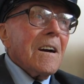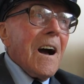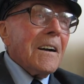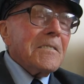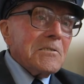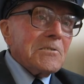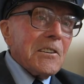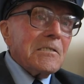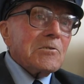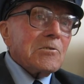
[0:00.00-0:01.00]

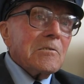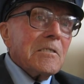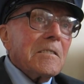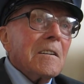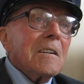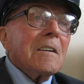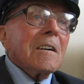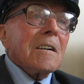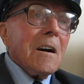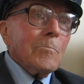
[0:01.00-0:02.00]
unintentionally
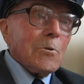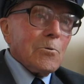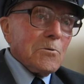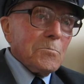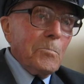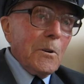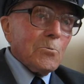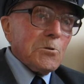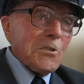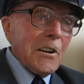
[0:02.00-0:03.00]
come across
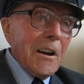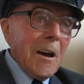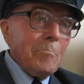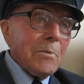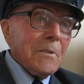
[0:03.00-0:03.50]
Belsen camp.